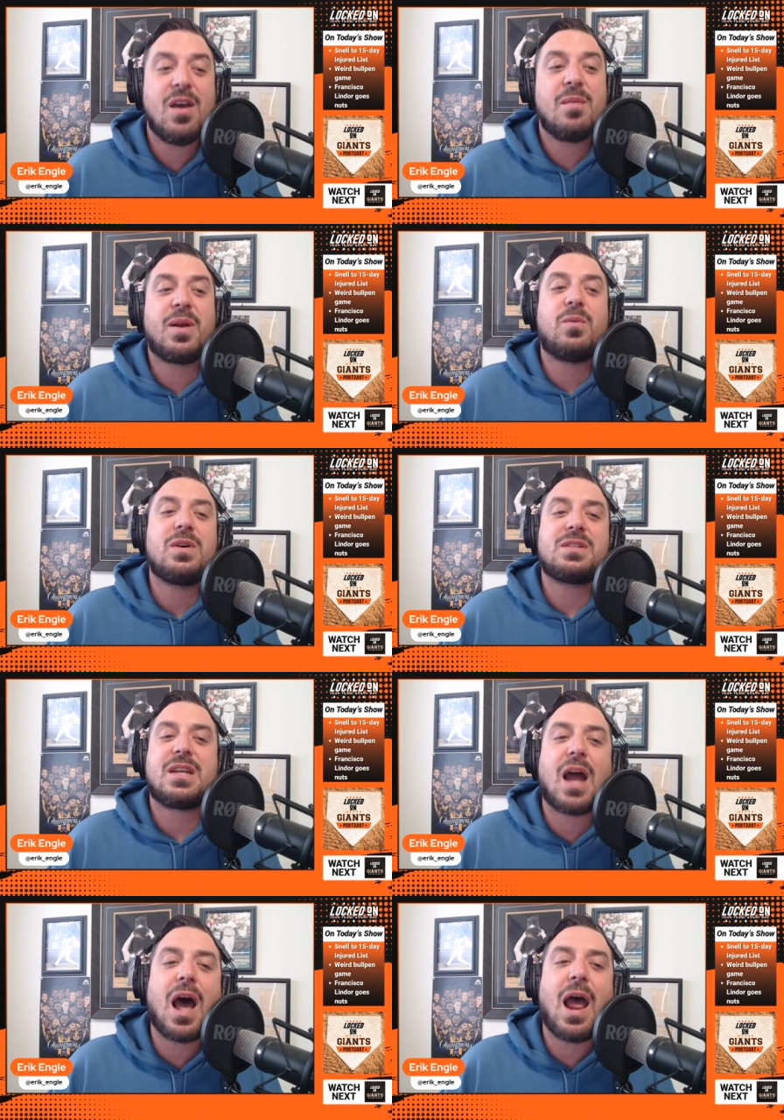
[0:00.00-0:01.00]
But it was
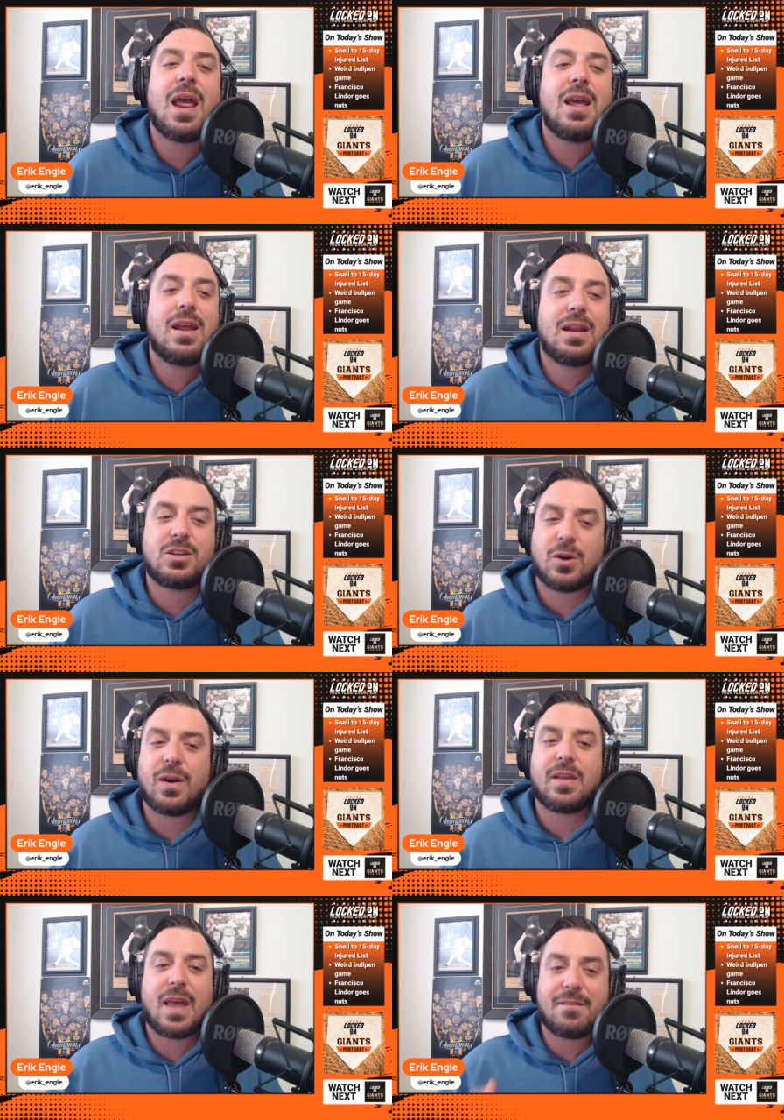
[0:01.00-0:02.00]
not
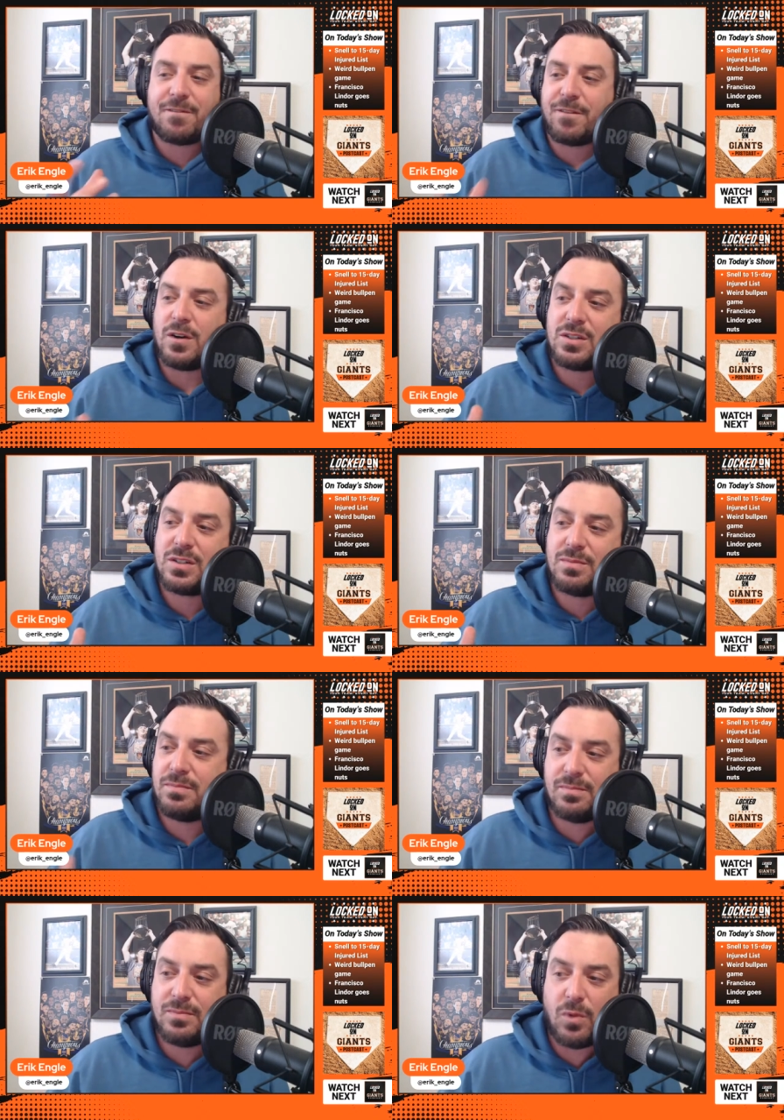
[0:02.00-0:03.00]
during that first
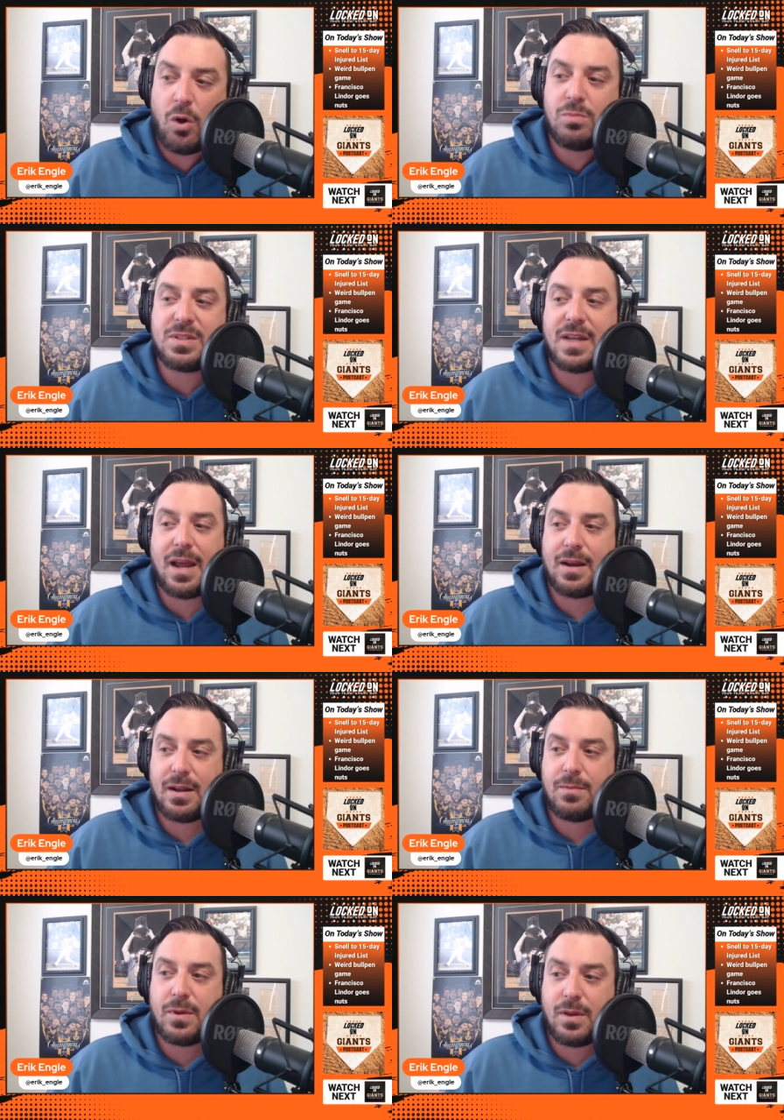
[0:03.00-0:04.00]
homestand.
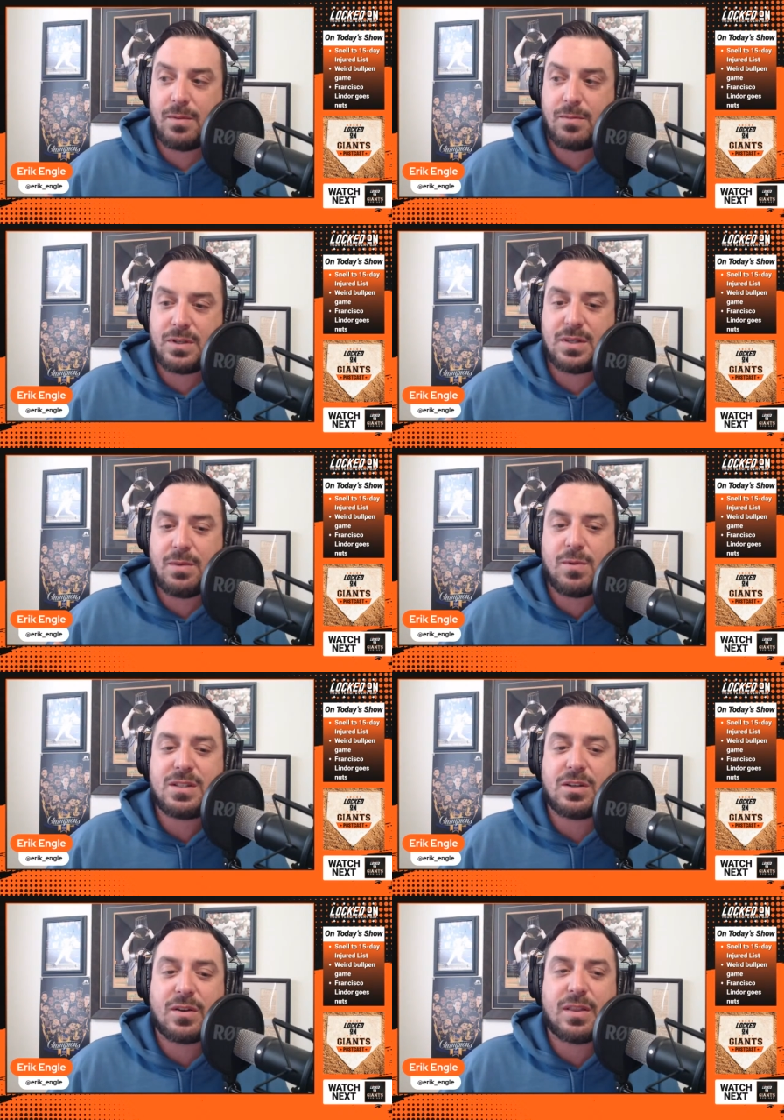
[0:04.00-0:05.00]
It
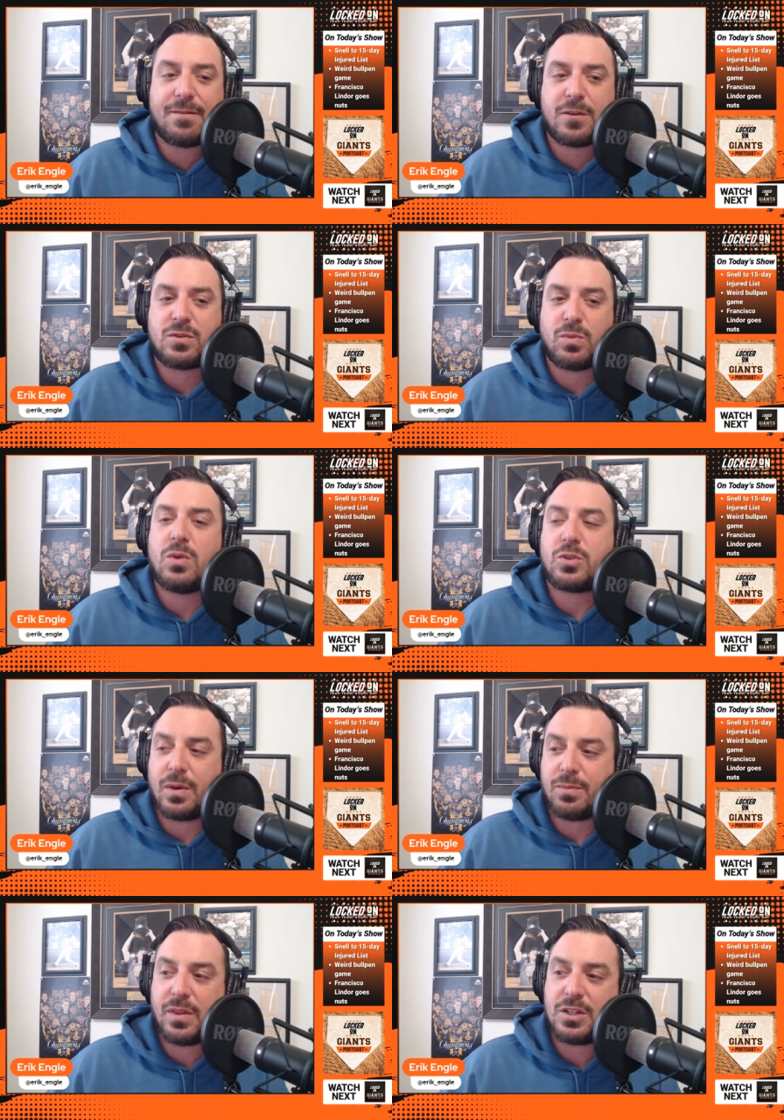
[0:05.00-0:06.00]
wasn't during that first road
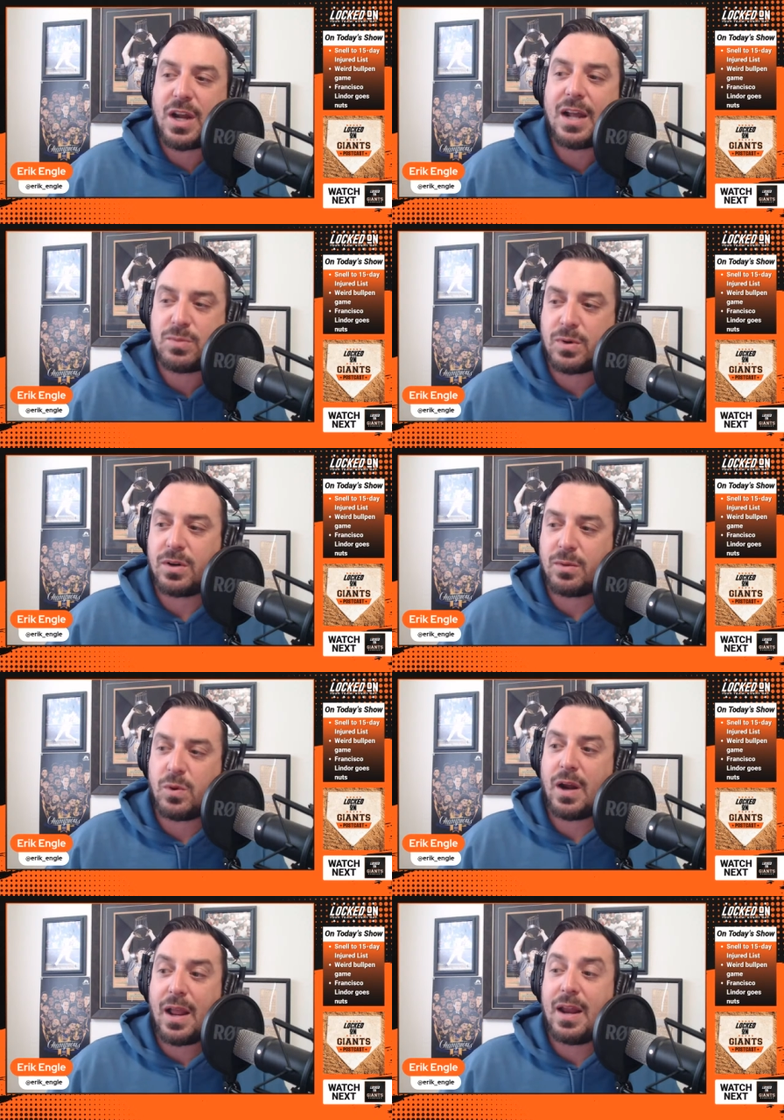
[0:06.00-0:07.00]
trip when the Giants
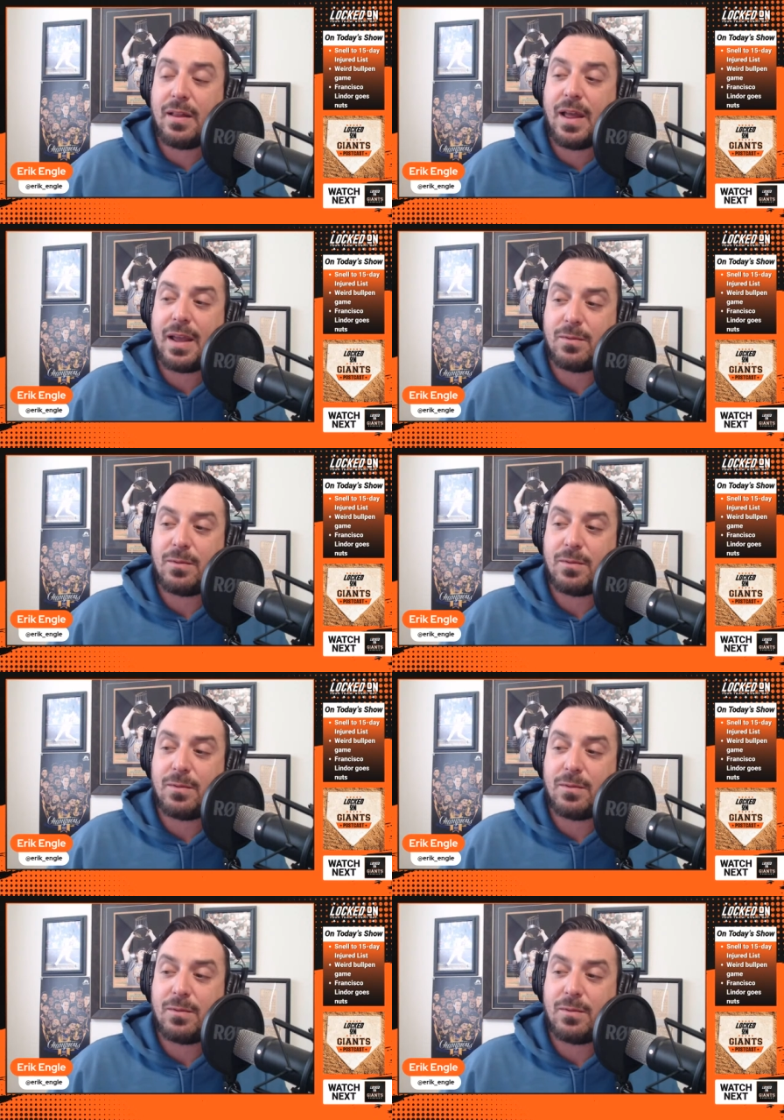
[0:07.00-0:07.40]
were in LA.